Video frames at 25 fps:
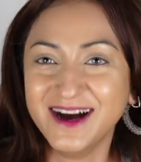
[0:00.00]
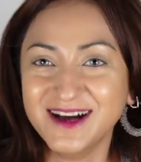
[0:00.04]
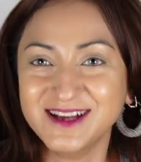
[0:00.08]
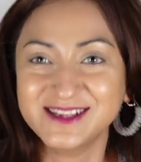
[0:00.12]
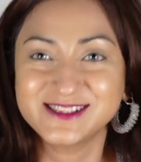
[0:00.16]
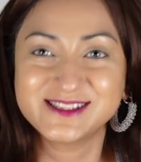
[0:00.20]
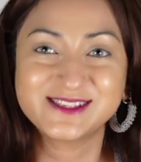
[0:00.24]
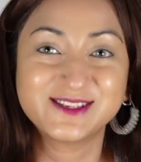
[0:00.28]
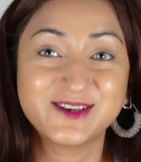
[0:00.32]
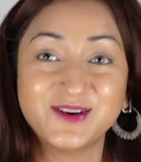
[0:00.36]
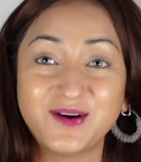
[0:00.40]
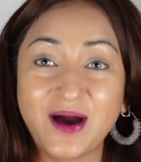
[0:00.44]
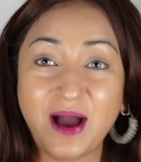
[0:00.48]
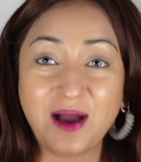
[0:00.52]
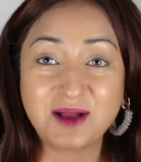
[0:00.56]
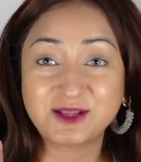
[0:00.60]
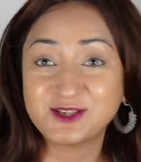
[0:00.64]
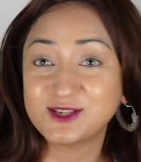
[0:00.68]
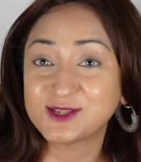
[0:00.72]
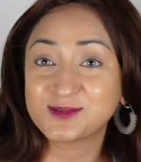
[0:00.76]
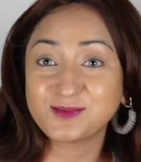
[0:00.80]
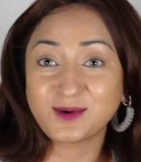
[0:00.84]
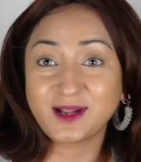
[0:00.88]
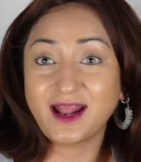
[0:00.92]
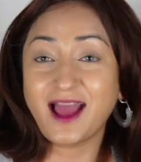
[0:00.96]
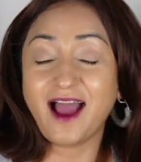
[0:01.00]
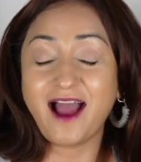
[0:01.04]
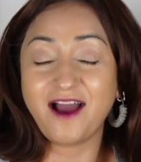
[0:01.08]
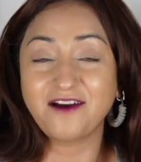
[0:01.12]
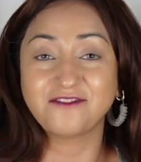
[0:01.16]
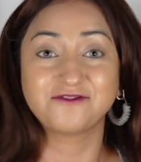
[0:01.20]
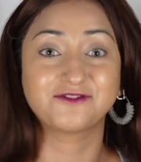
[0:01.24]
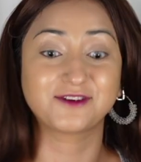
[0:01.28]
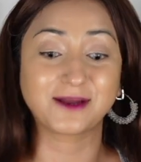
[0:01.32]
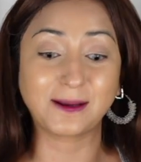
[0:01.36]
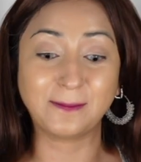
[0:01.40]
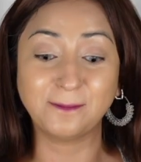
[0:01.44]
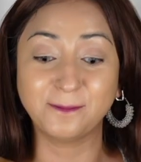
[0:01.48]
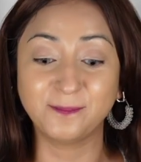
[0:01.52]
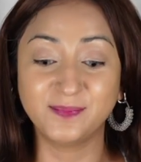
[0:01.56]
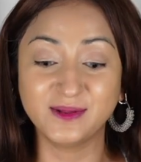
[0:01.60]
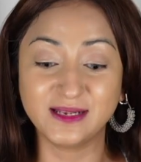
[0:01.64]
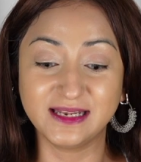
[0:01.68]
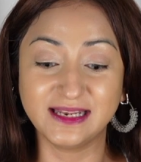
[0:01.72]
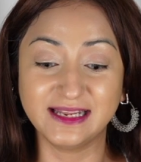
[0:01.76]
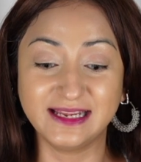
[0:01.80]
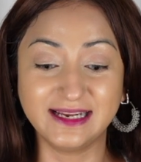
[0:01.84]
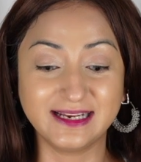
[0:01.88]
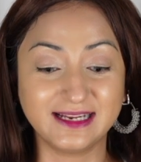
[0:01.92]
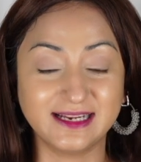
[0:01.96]
So I just want to have
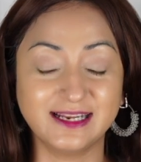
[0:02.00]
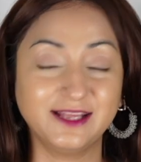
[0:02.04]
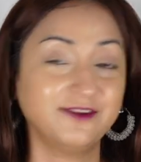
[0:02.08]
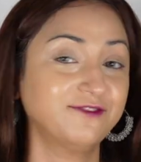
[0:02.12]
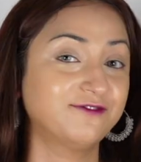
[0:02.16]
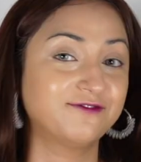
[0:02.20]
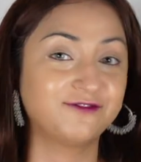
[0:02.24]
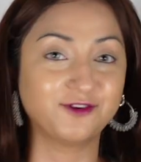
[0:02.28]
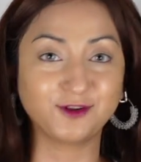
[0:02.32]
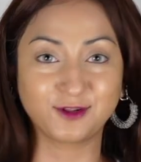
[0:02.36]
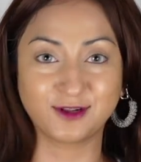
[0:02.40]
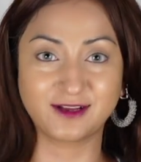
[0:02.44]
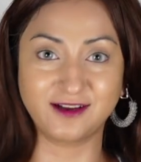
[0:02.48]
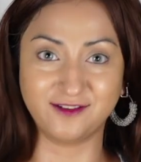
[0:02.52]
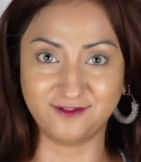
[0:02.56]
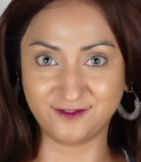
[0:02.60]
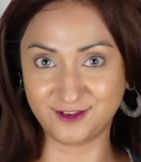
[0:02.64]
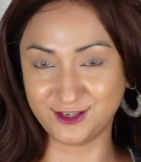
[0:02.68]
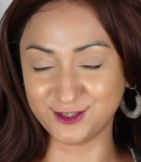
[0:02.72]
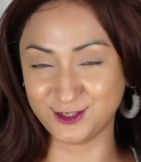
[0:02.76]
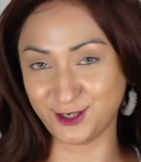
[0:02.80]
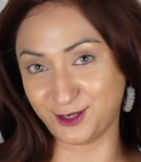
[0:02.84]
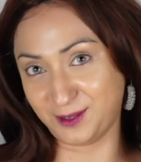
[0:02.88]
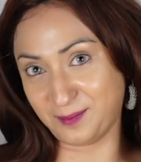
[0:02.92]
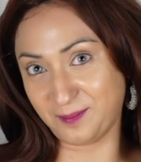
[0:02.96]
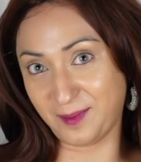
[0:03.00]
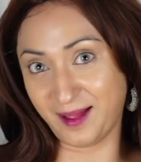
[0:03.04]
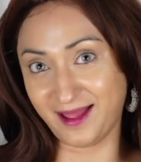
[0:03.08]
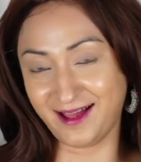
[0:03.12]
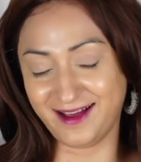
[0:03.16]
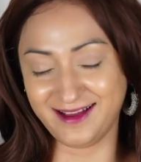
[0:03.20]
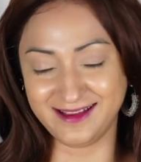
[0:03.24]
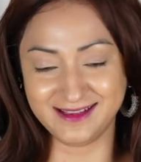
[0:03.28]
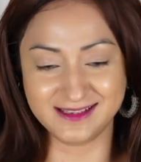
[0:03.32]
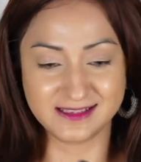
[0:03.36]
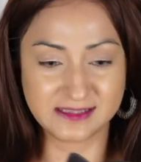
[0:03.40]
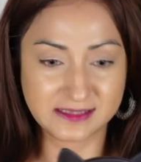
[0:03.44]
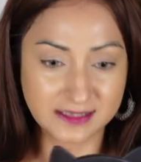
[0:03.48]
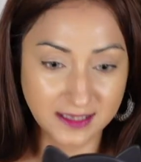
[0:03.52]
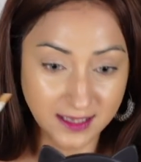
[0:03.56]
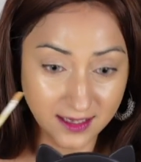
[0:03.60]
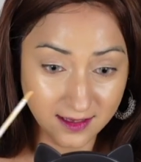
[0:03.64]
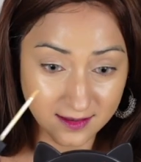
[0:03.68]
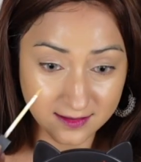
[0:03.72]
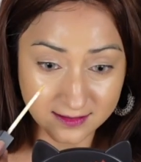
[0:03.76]
completely full coverage under my eyes.